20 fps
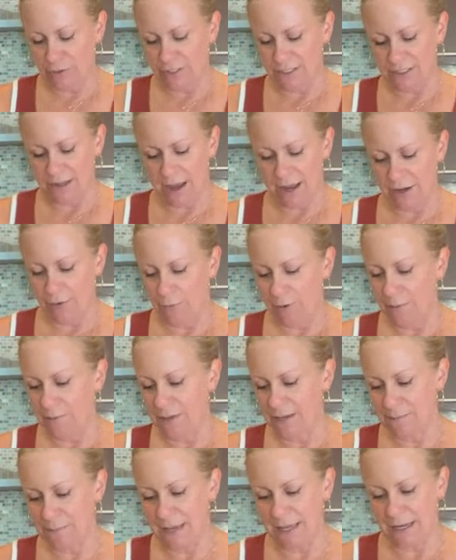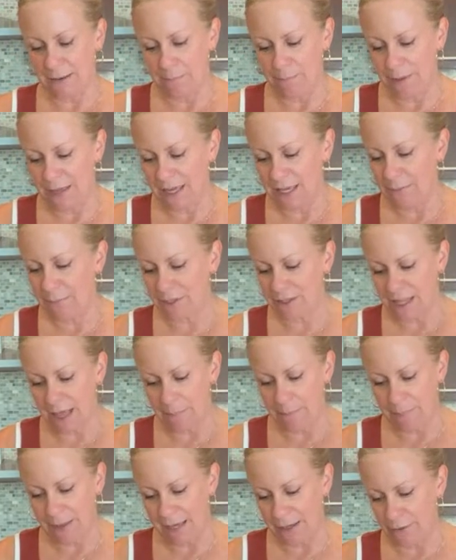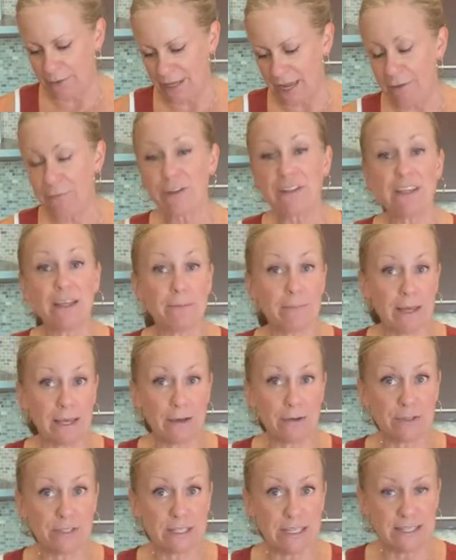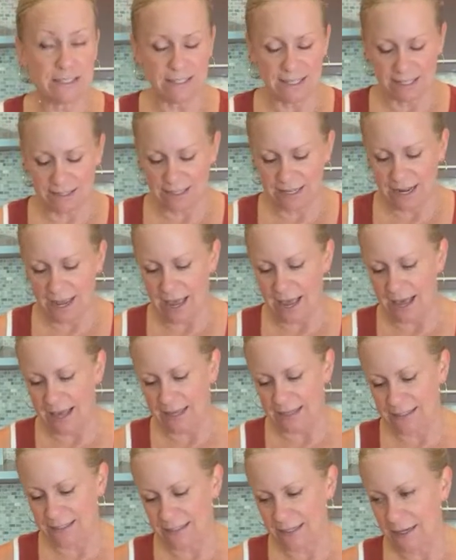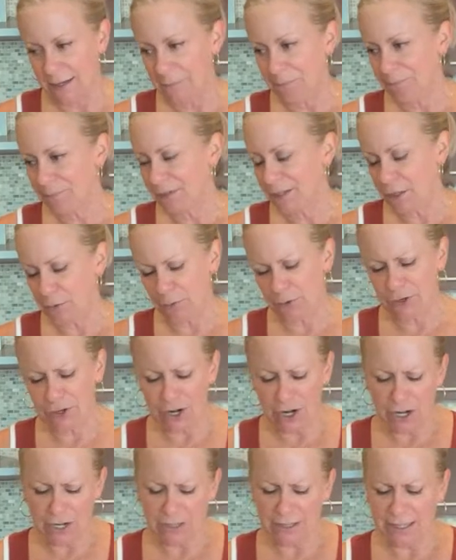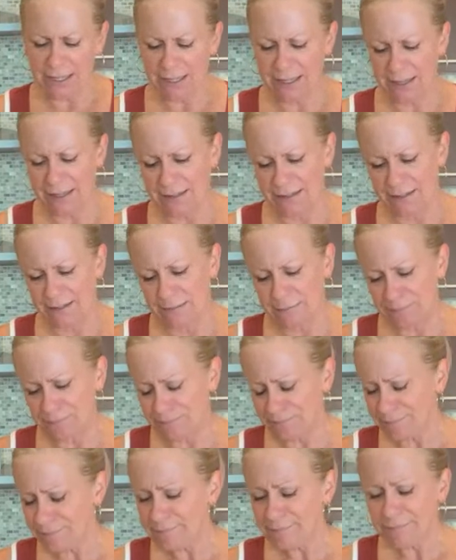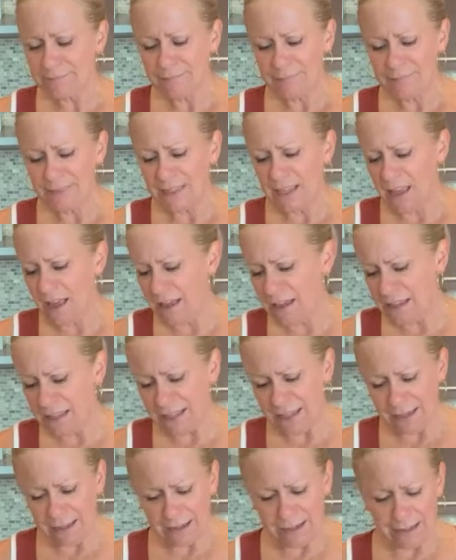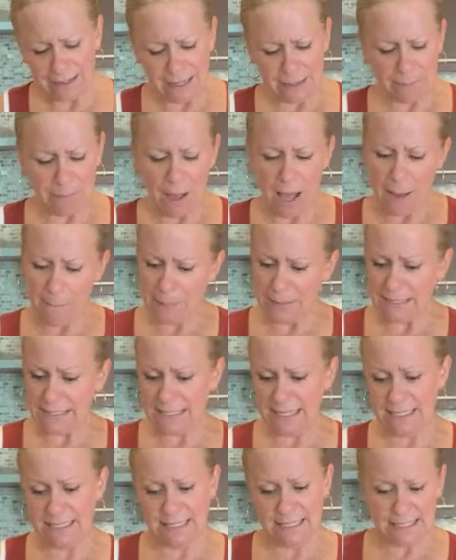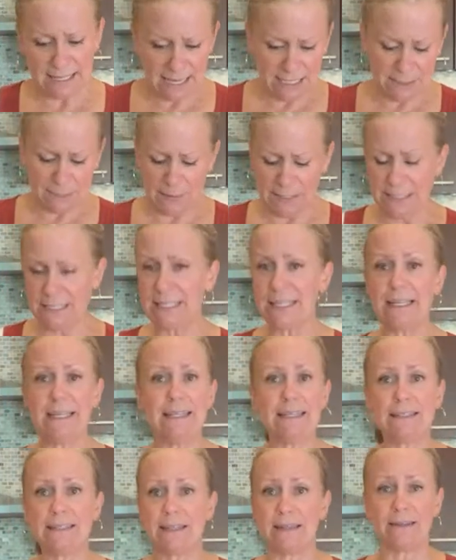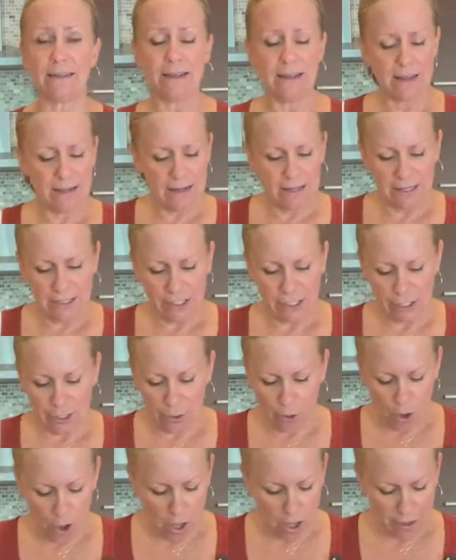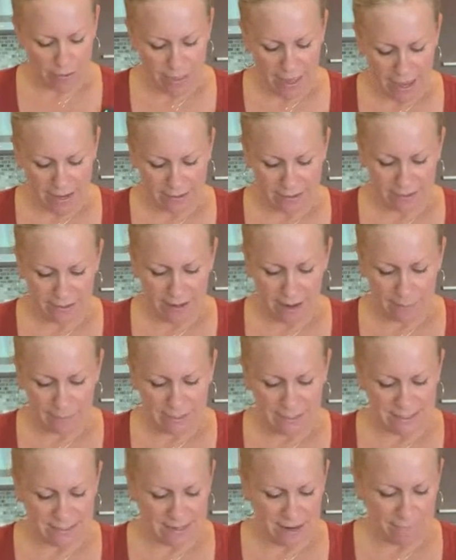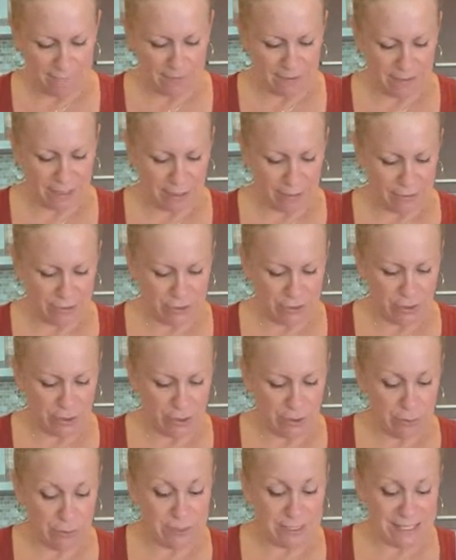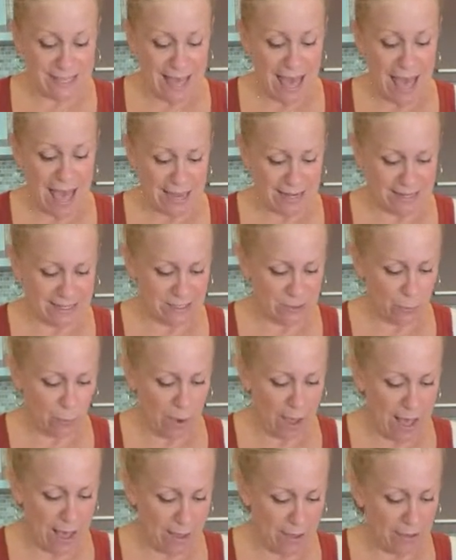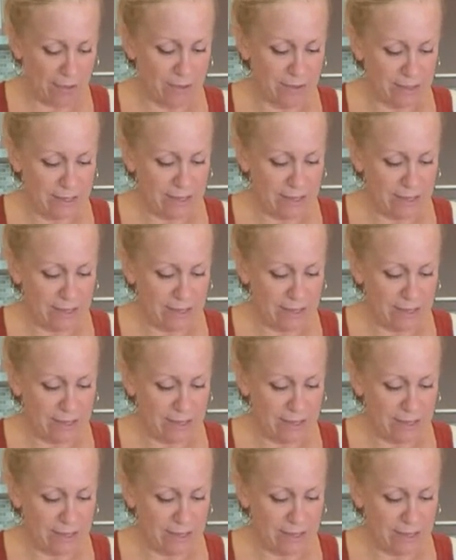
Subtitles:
is kind of what made it big, but that everything bagel seasoning that has, garlic and onion and poppy seeds and sesame seeds and, all that yummy stuff in there. So you use that as well.